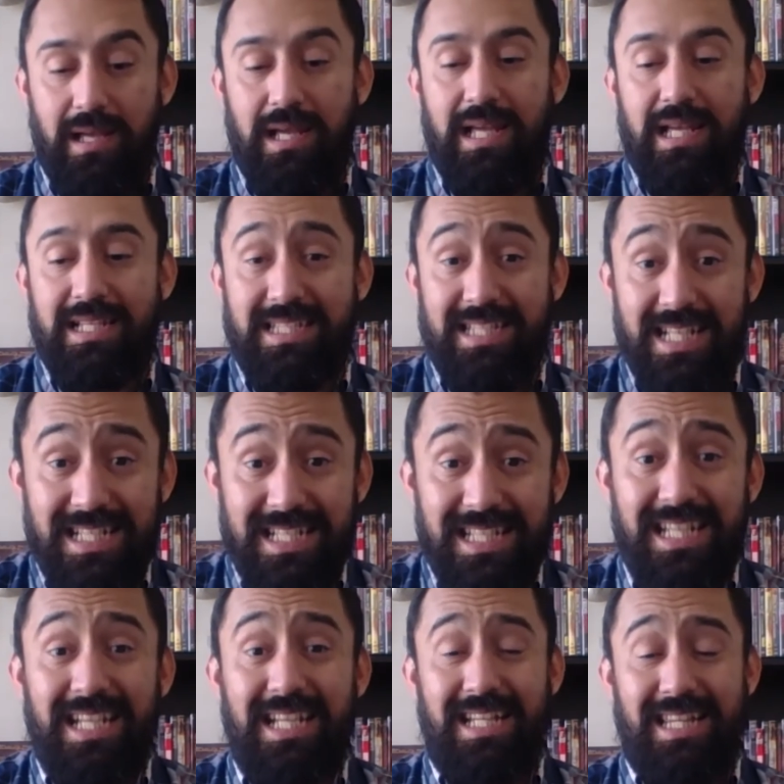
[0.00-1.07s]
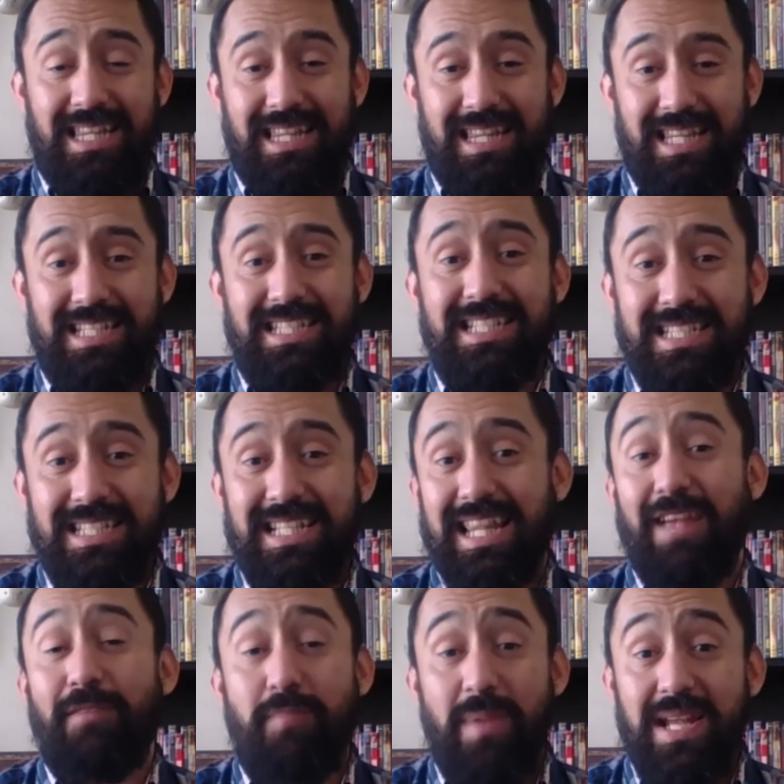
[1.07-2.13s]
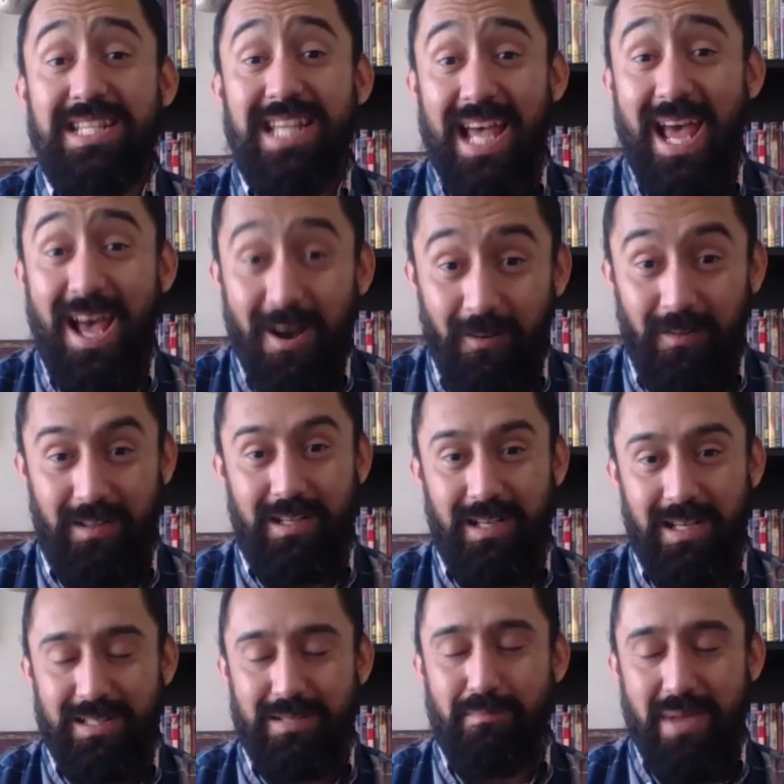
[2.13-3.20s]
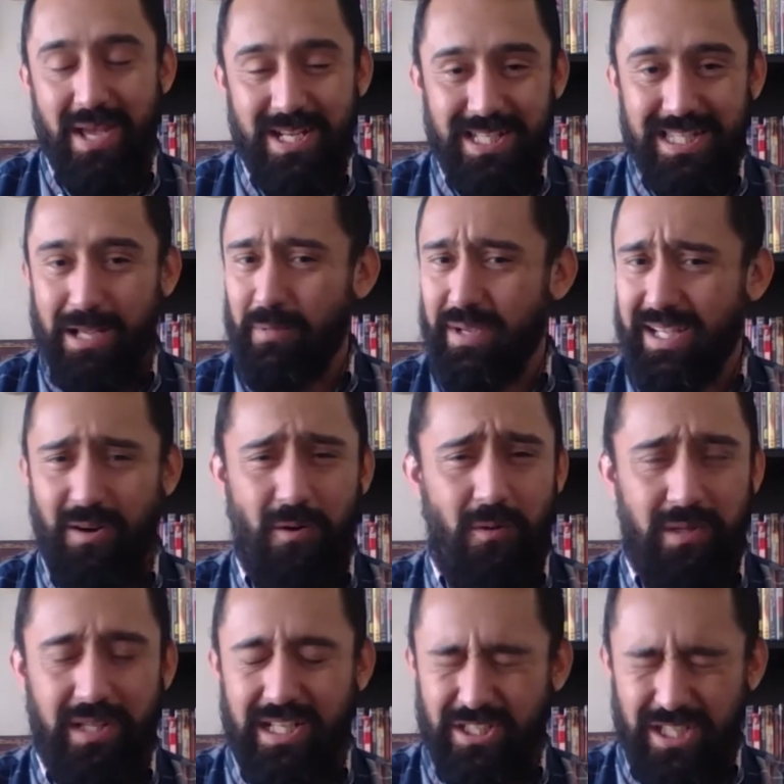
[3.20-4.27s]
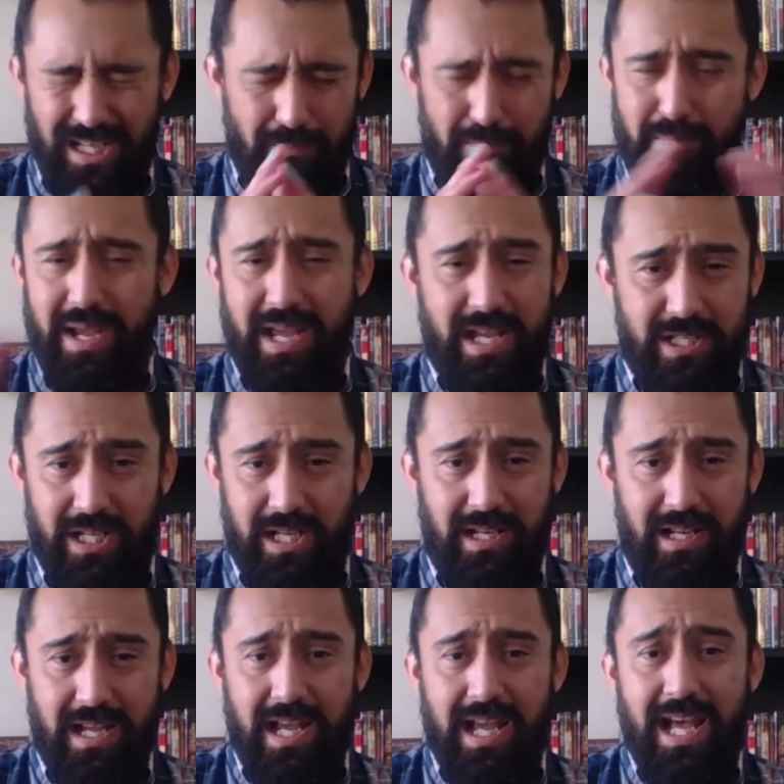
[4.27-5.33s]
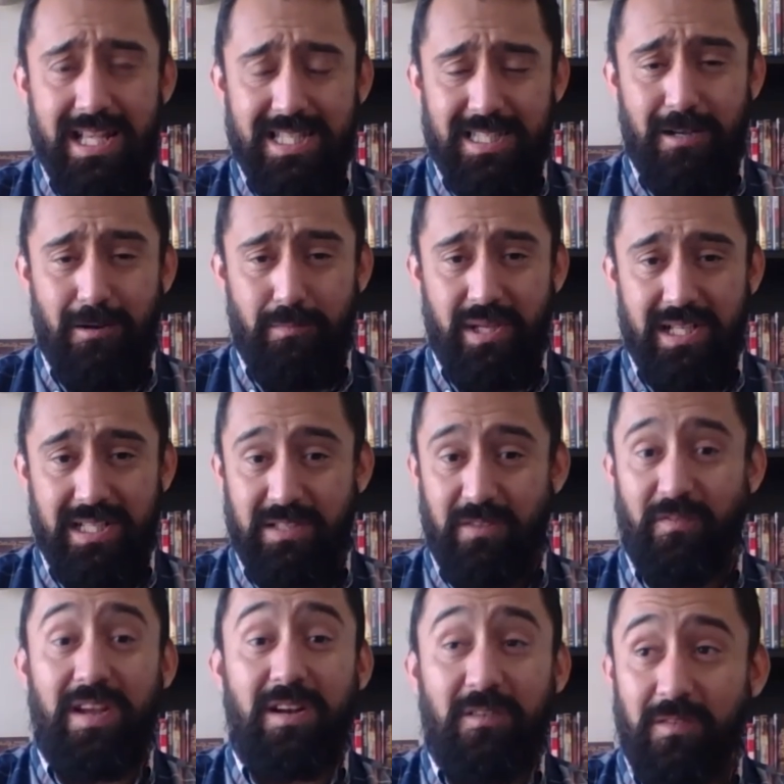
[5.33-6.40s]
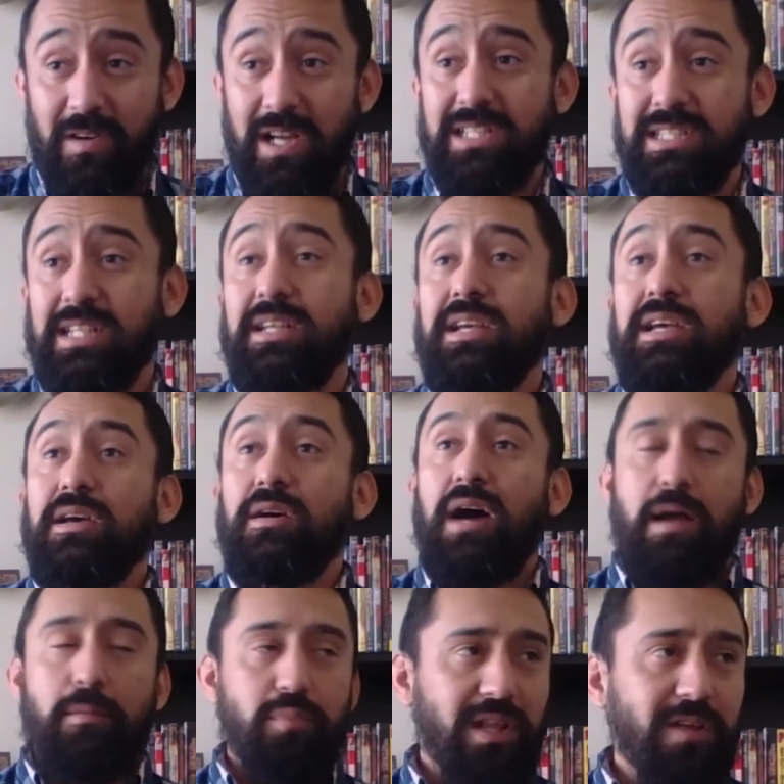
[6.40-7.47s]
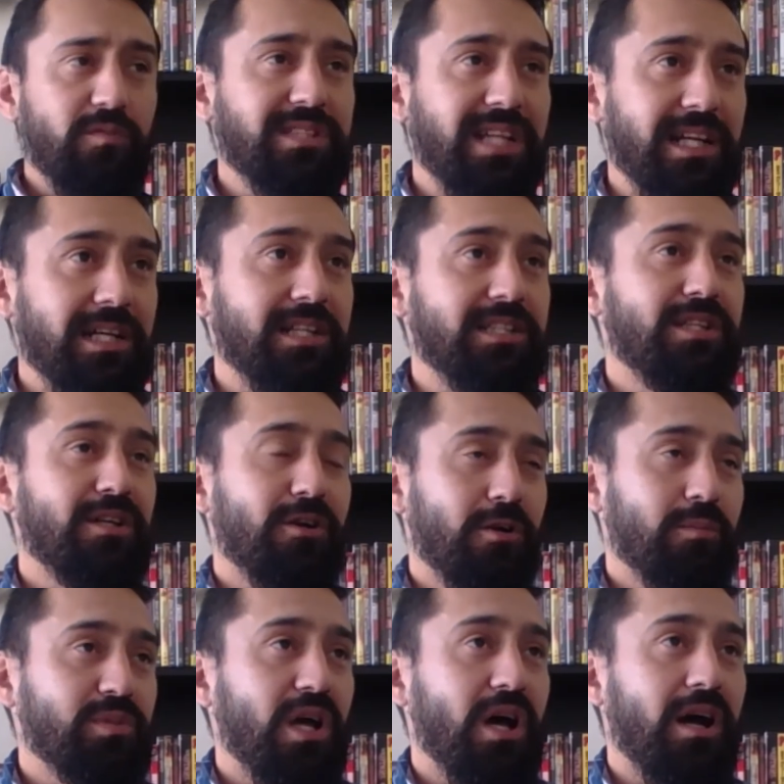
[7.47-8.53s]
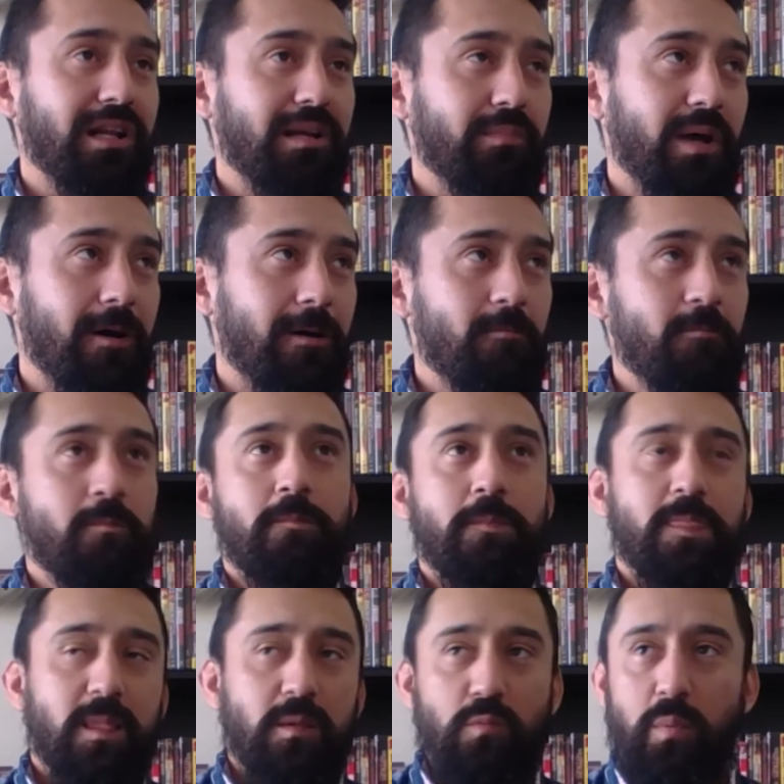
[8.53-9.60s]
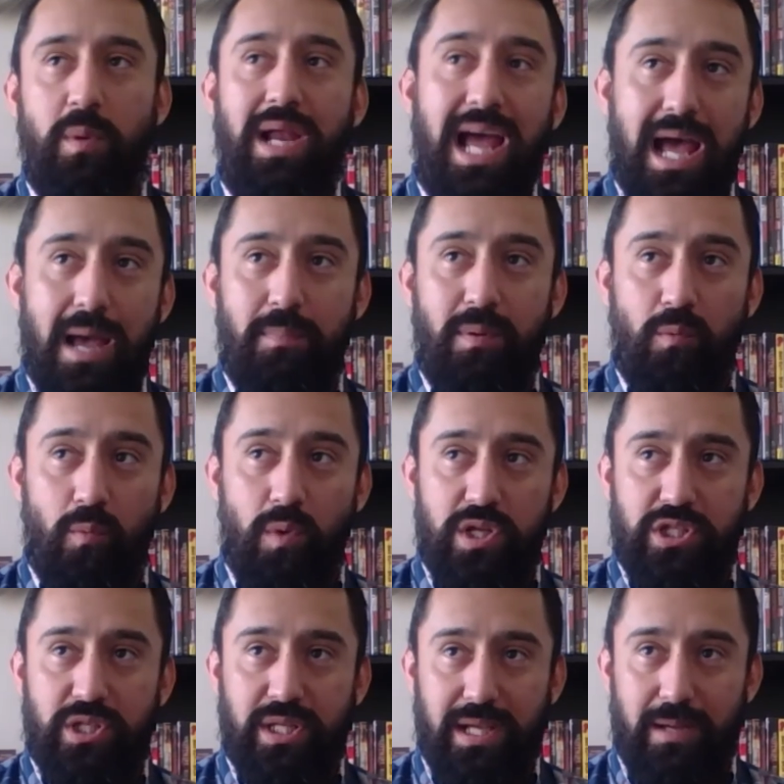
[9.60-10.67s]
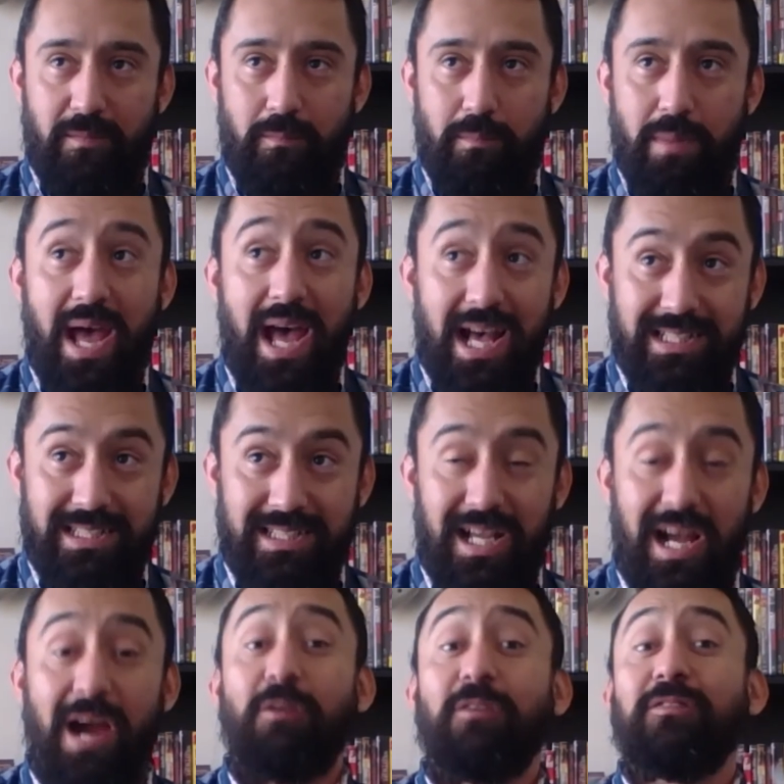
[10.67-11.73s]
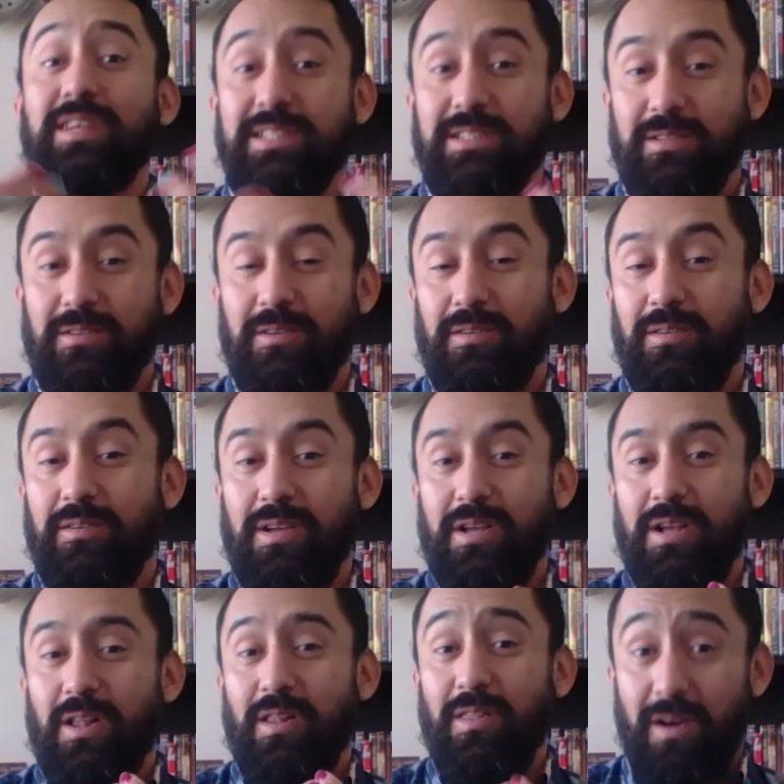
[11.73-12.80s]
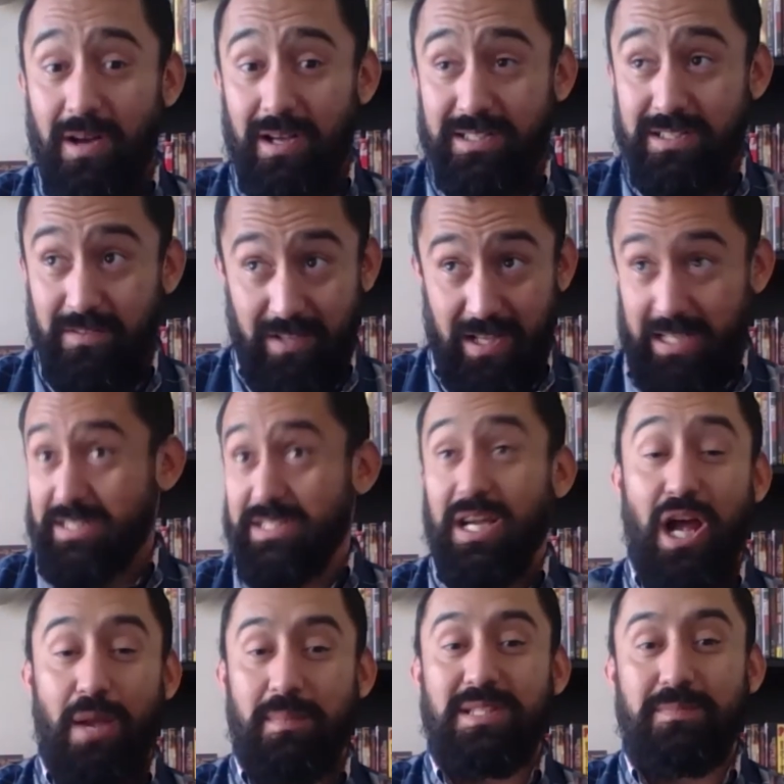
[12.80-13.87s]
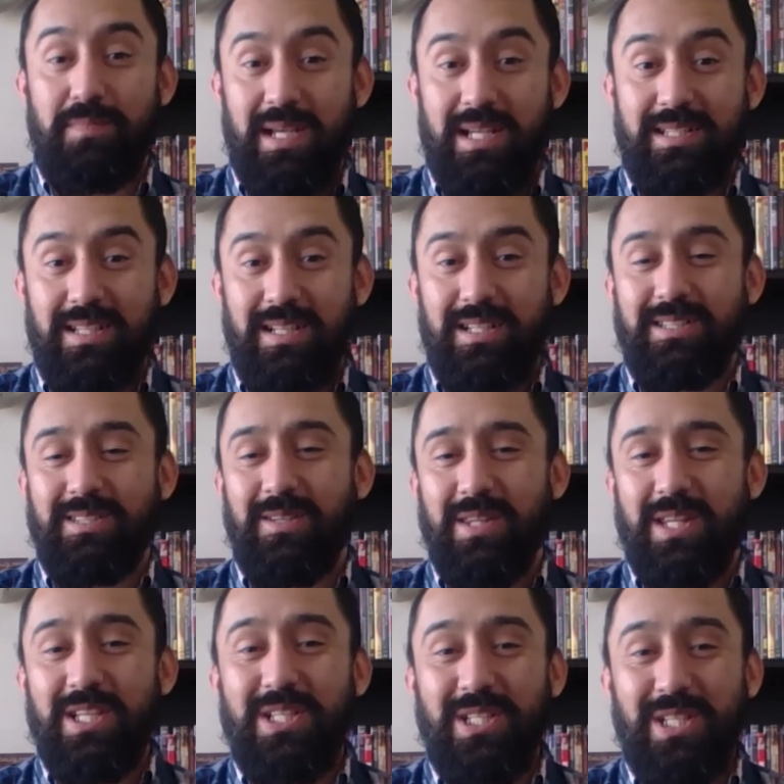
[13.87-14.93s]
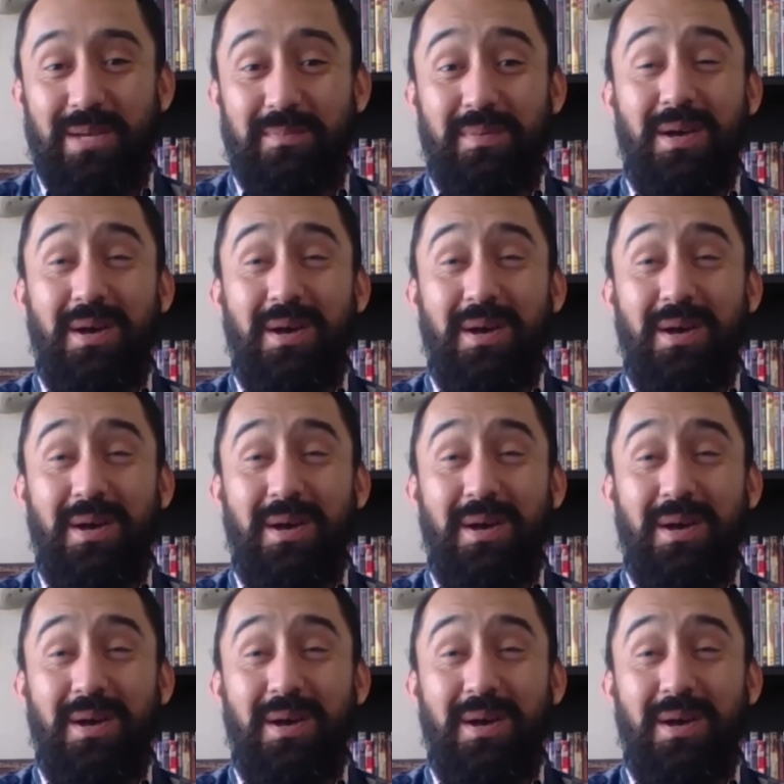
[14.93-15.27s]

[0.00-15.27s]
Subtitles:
essentially, they've been to hell, a dimension that we can only try to imagine as hell, because Event Horizon, I believe, was like a term talking about what would happen once you get past our physical laws of like time and space. So this ship